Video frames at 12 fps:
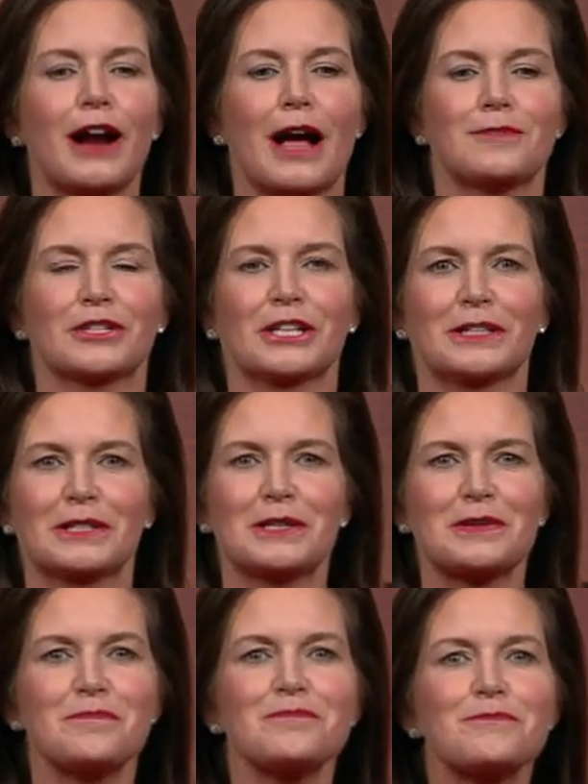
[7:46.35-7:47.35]

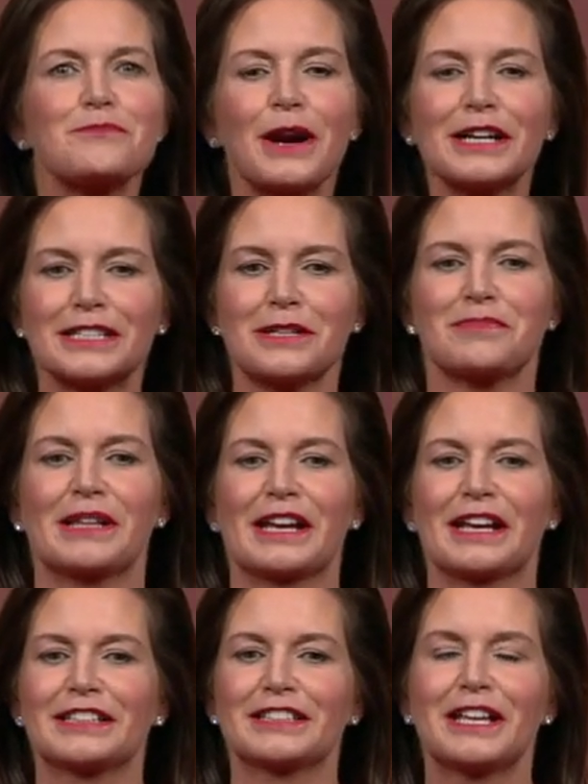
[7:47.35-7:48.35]
options, pricing
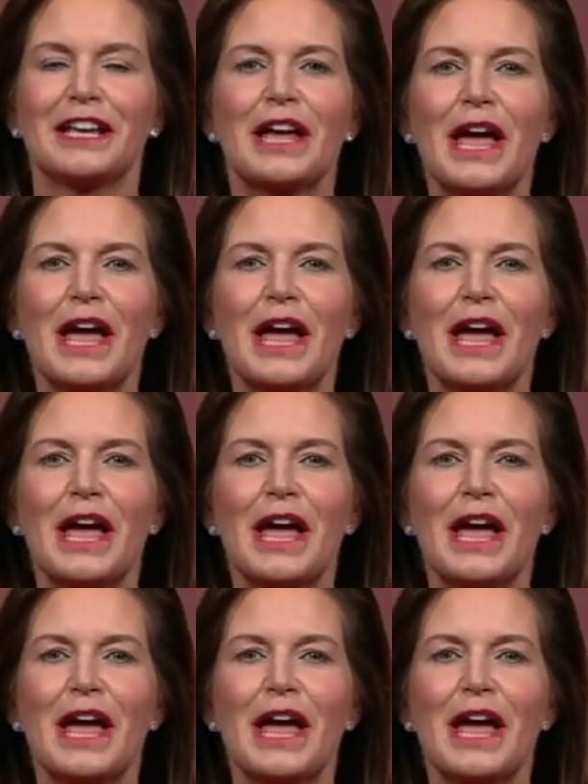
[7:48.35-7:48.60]
plans,